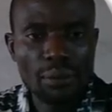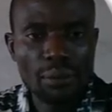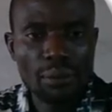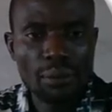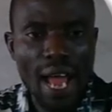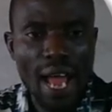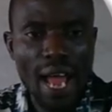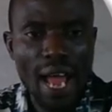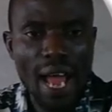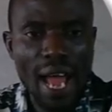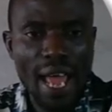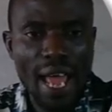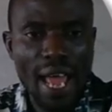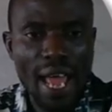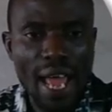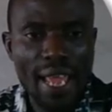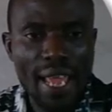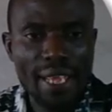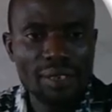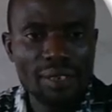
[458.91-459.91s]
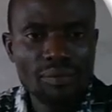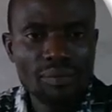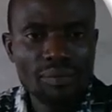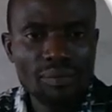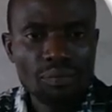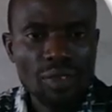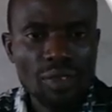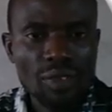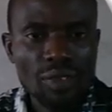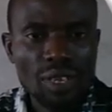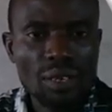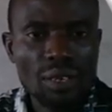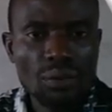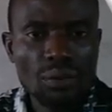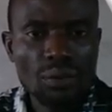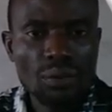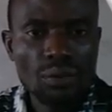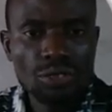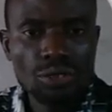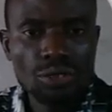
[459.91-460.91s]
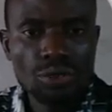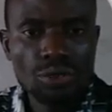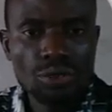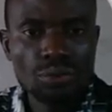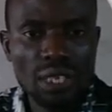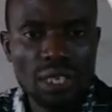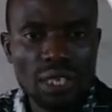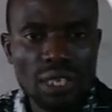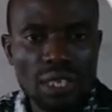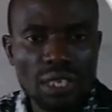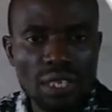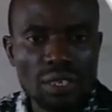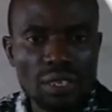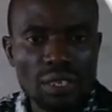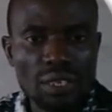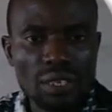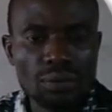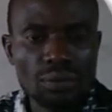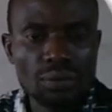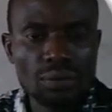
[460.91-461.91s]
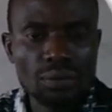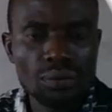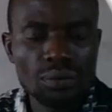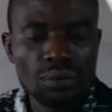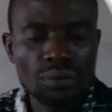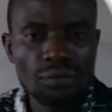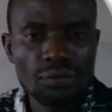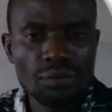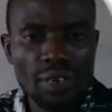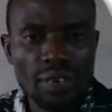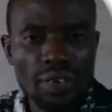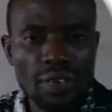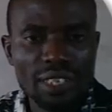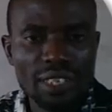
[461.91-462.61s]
I equals to Q over T.